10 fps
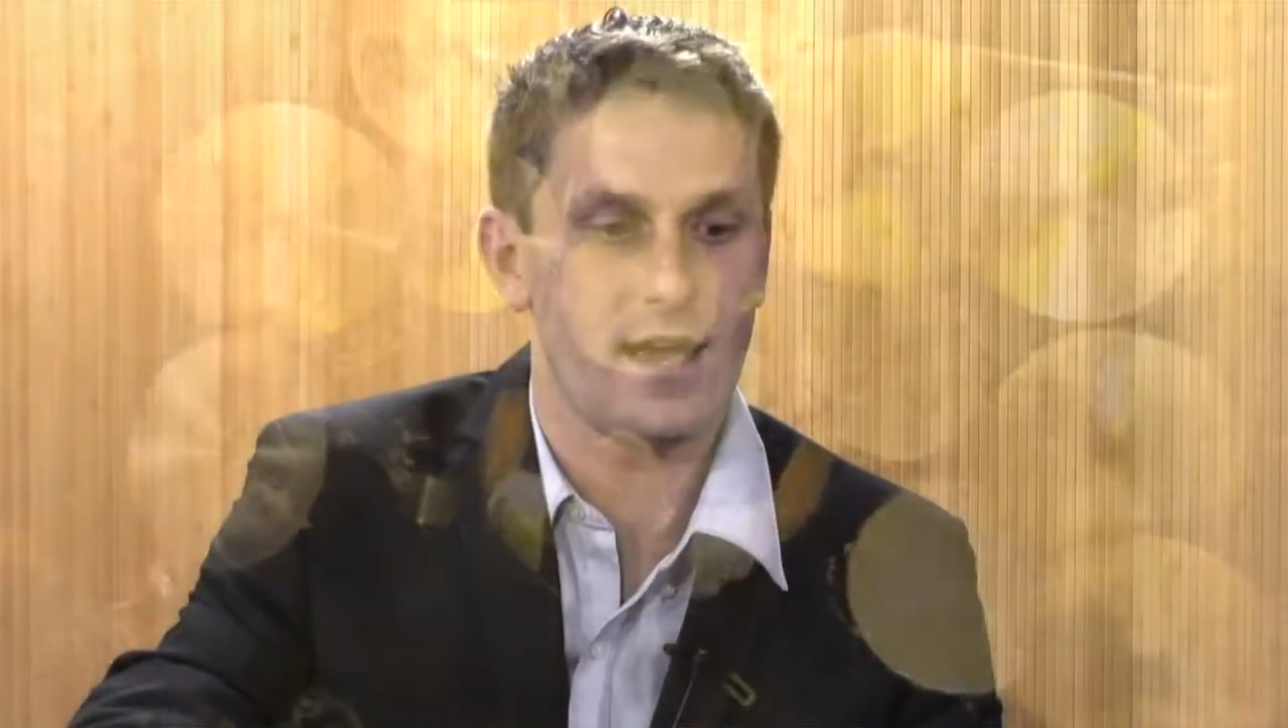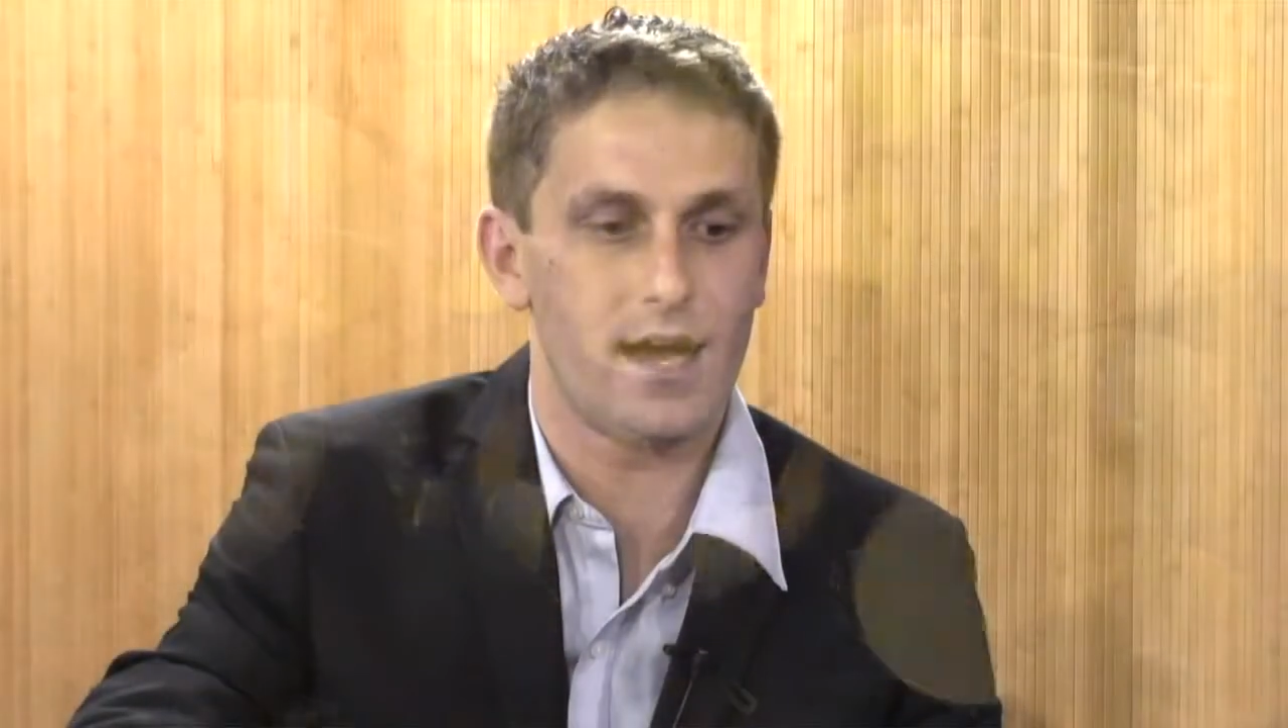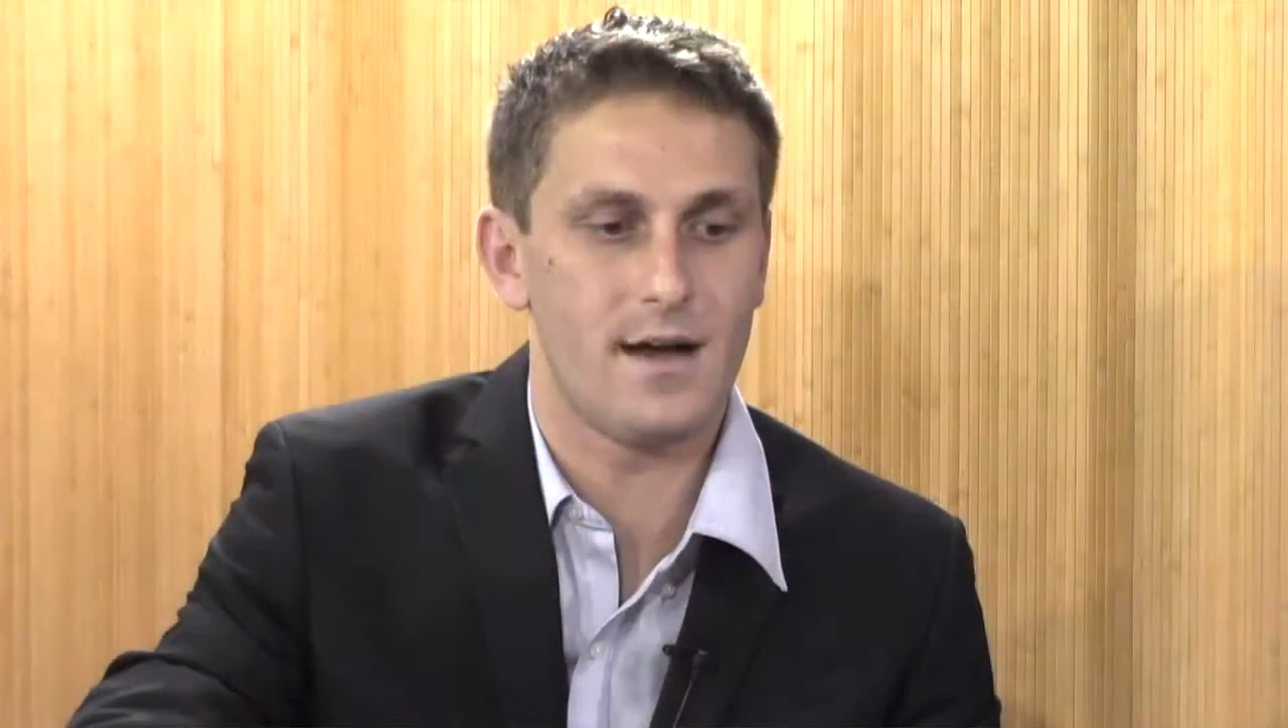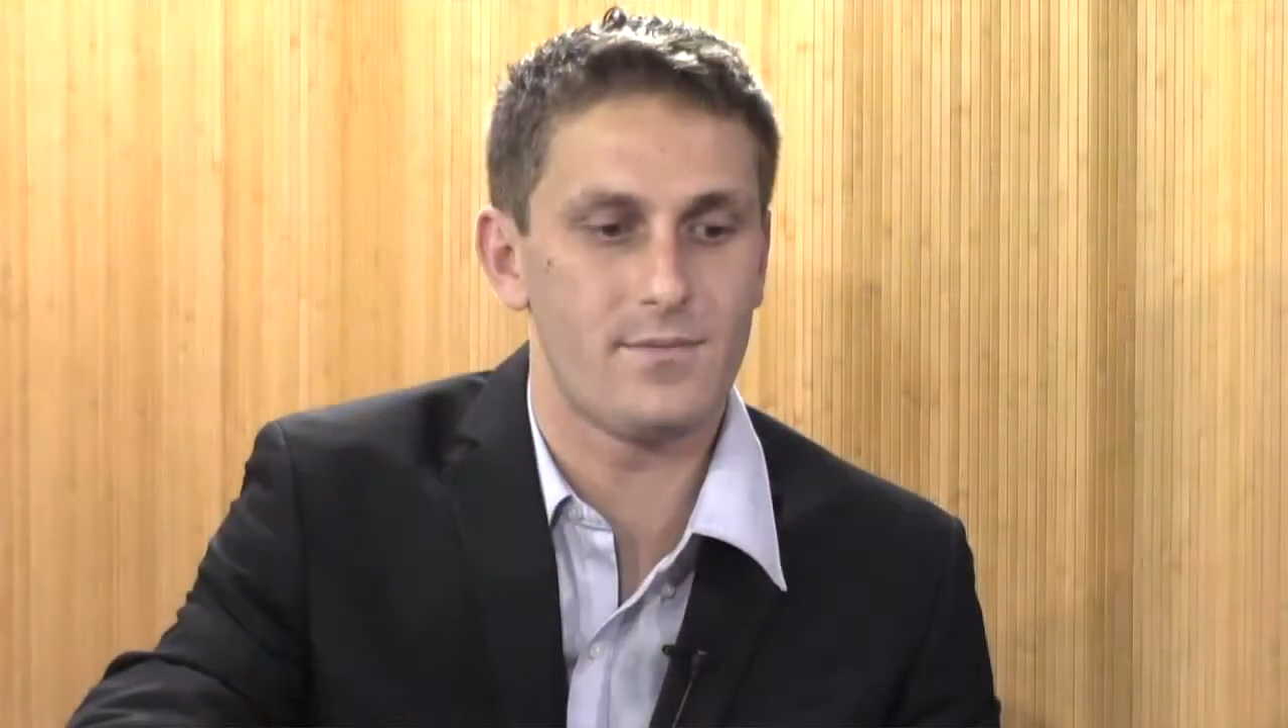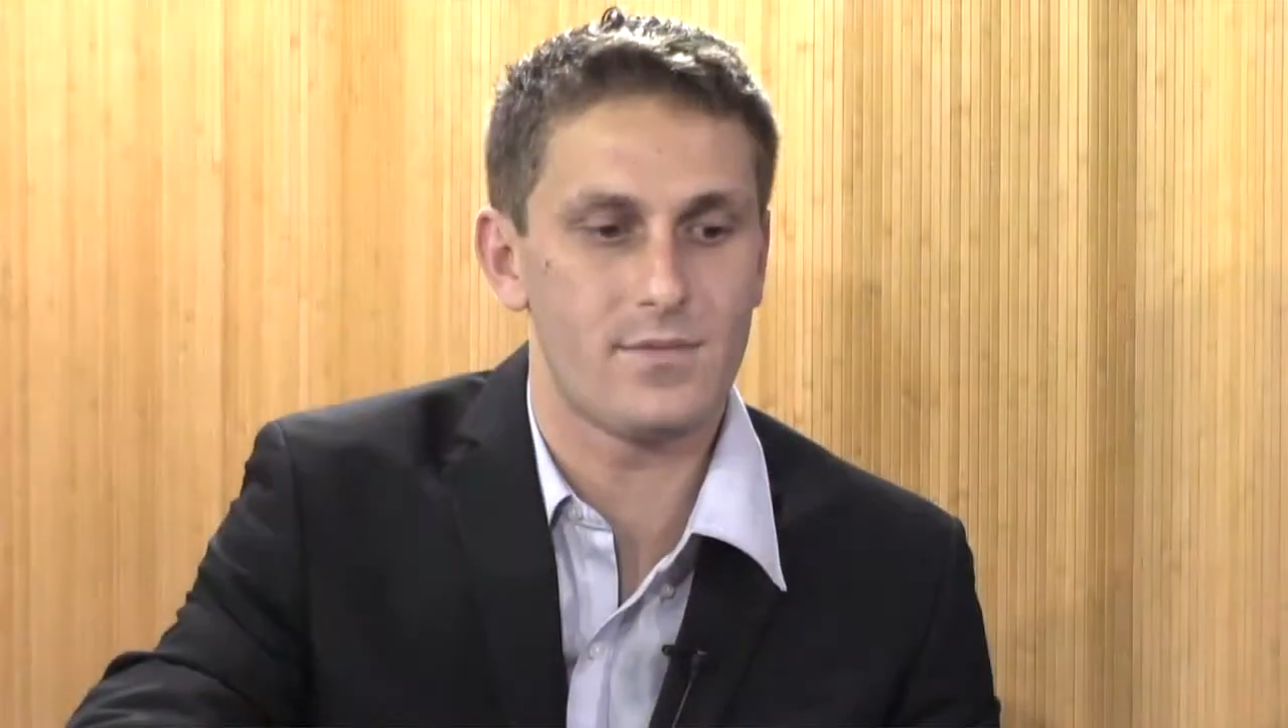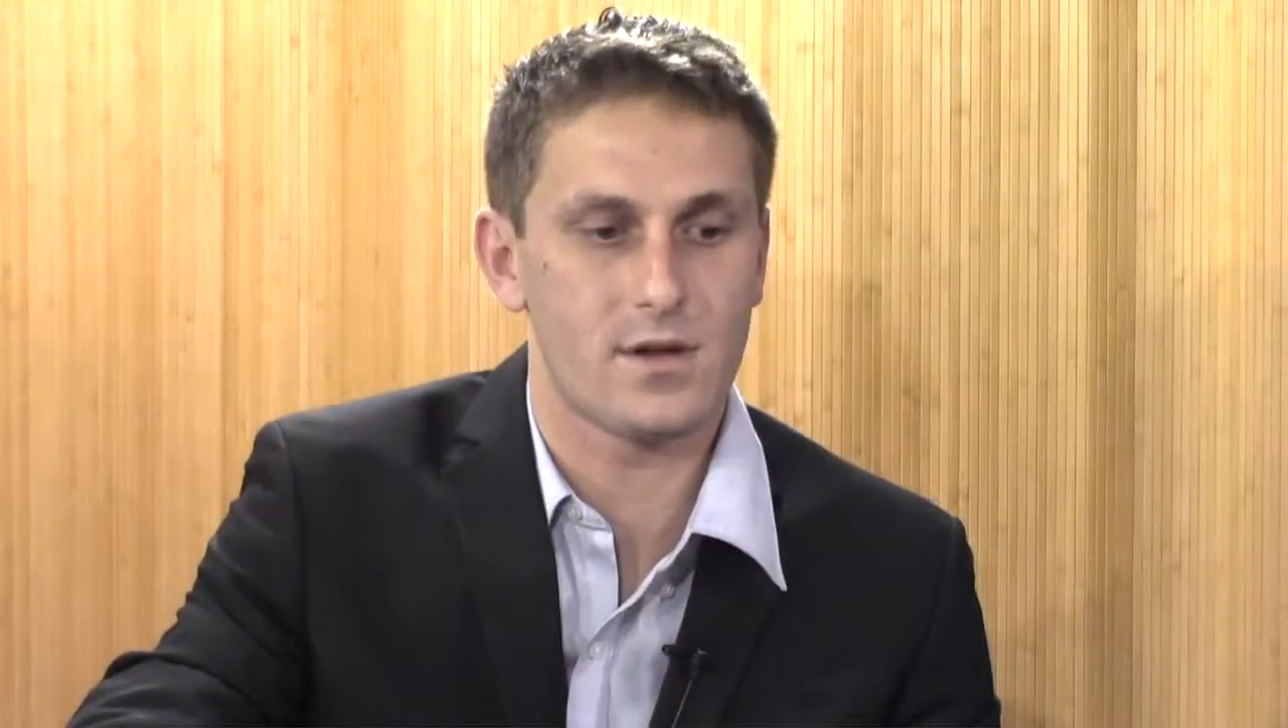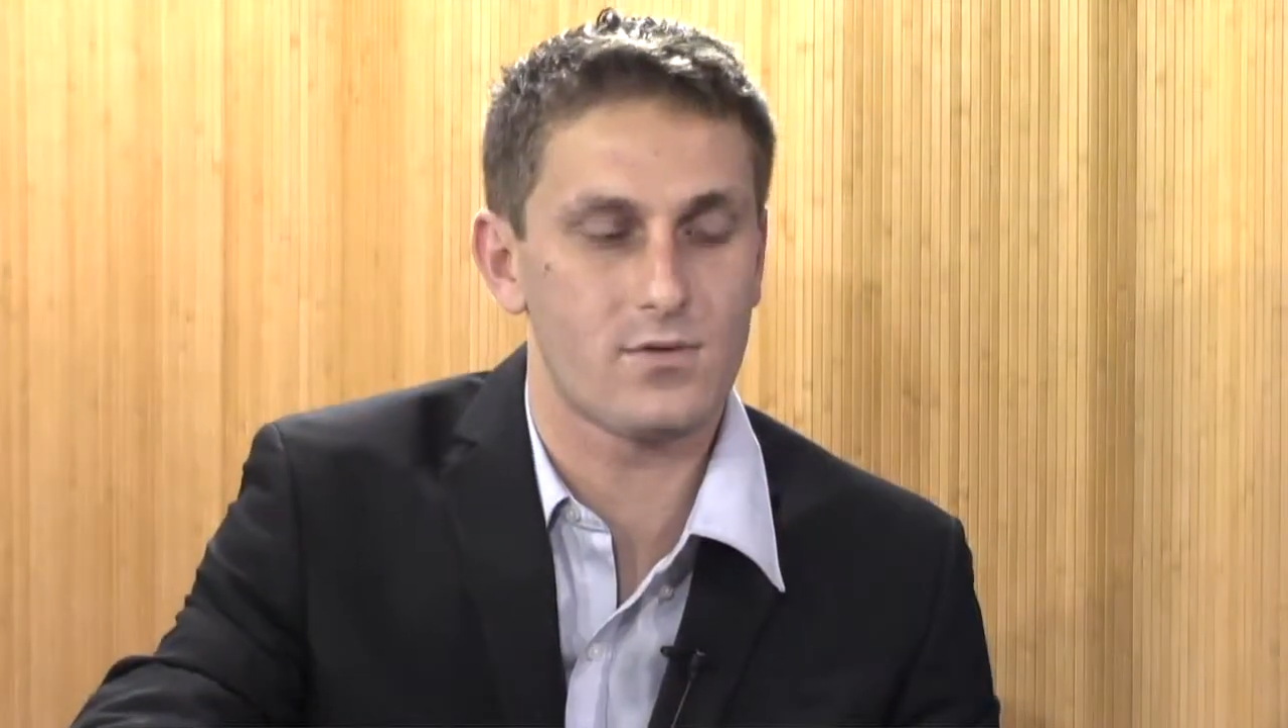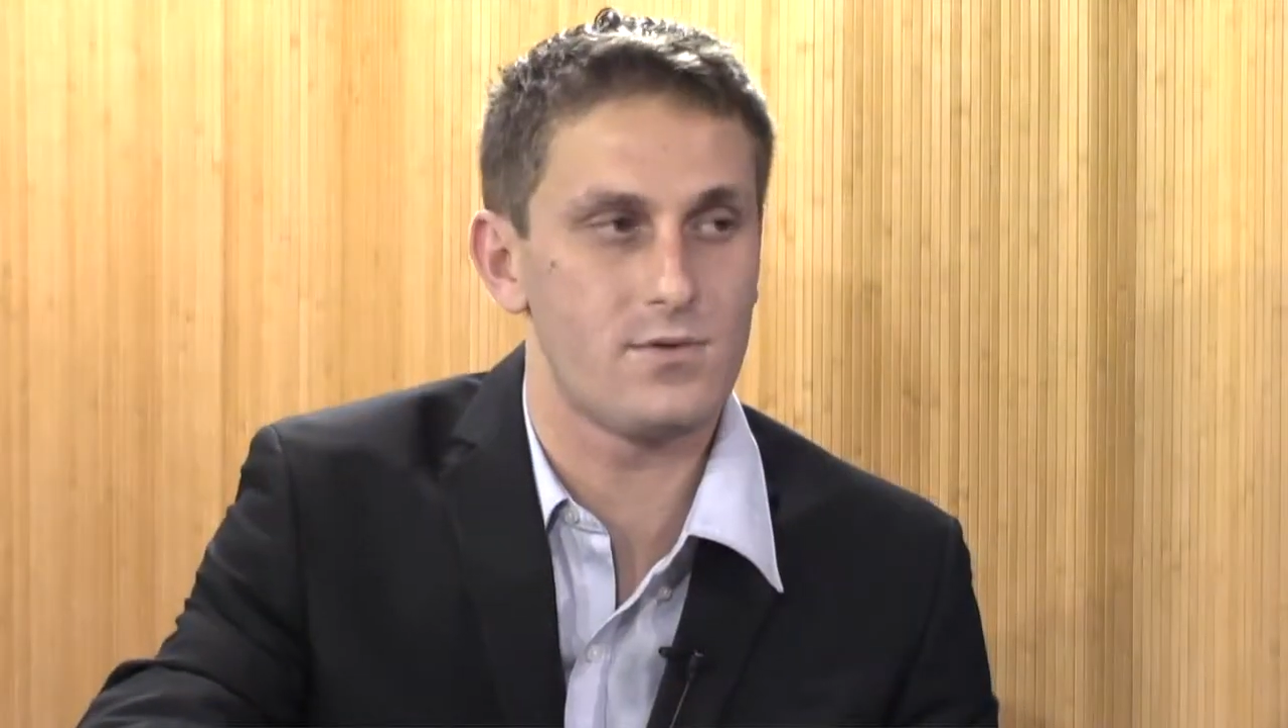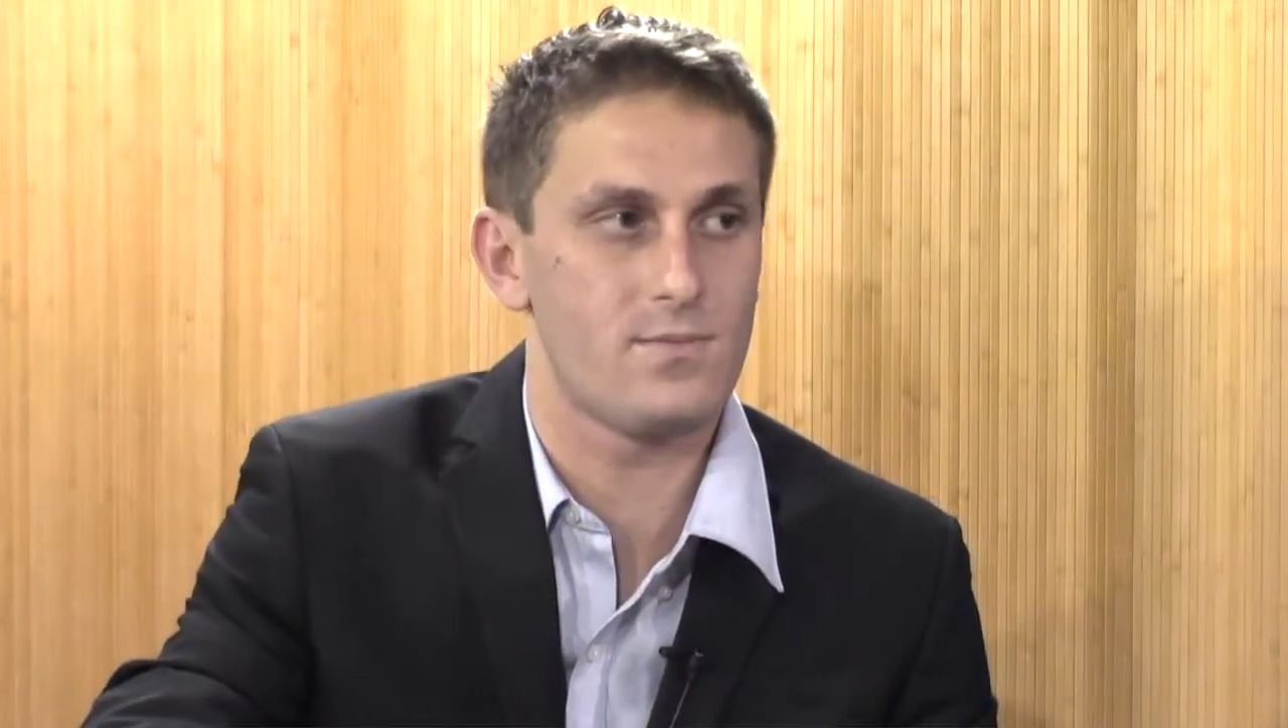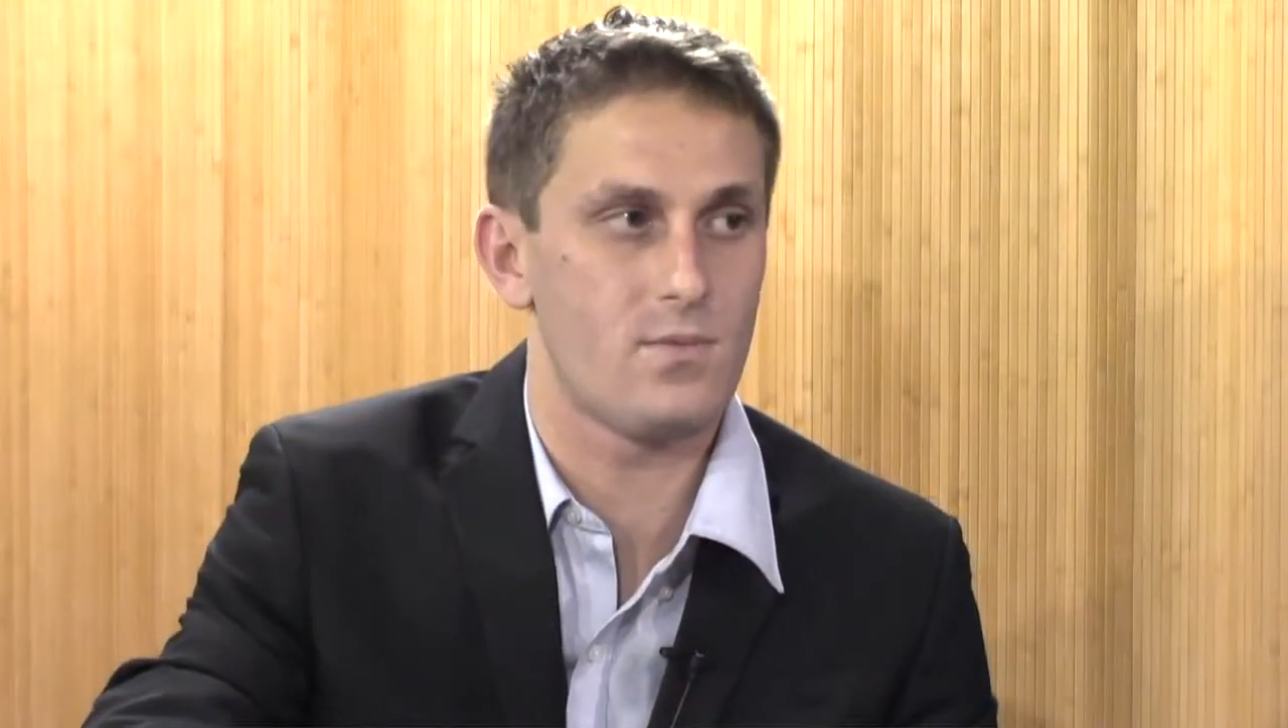the
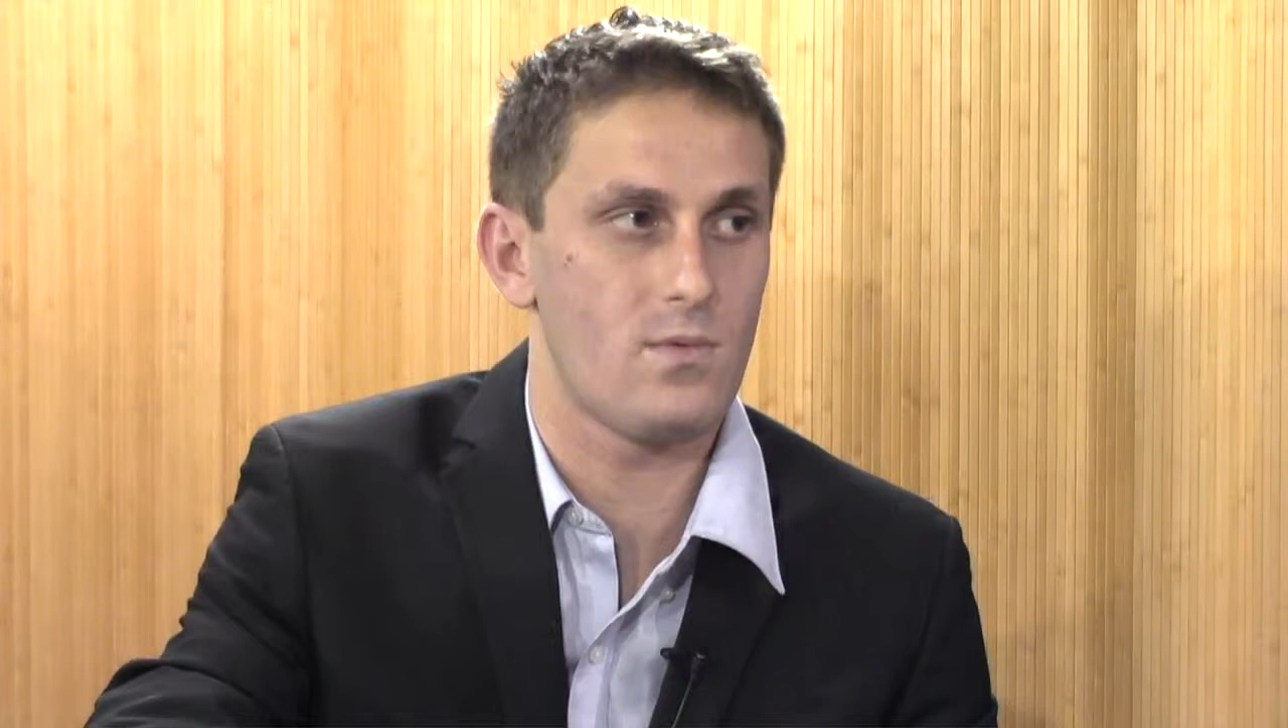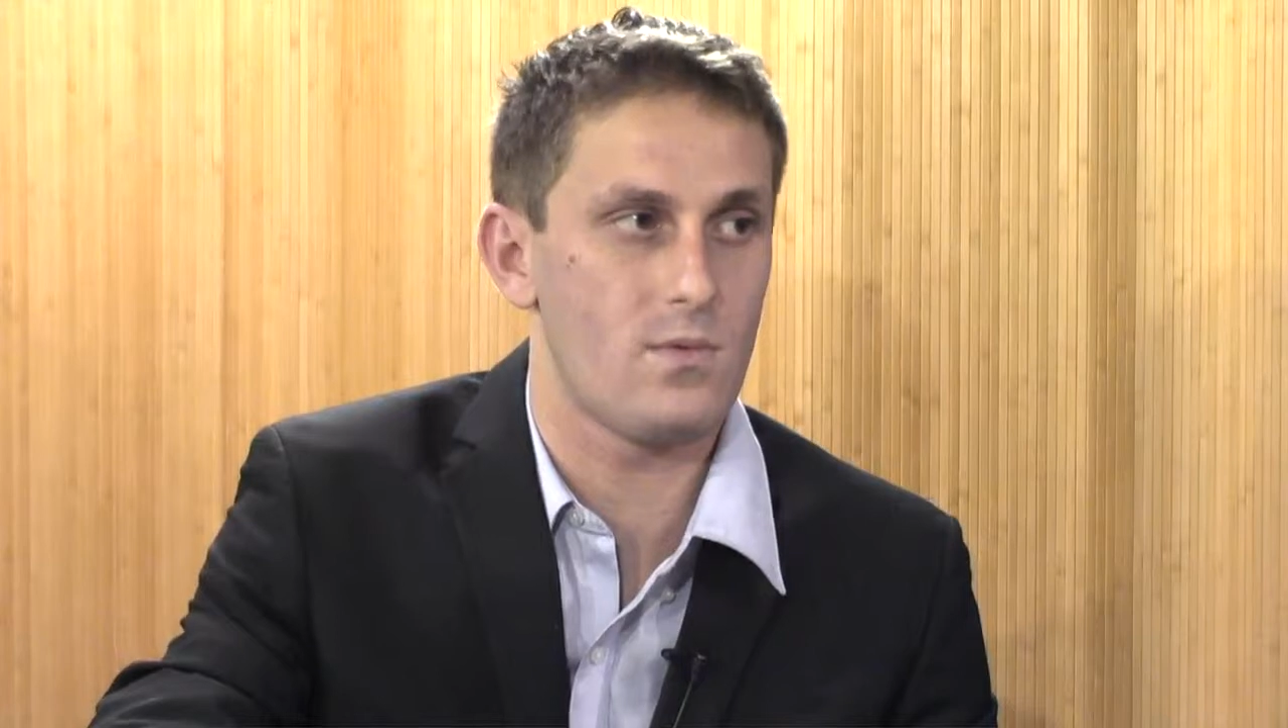group,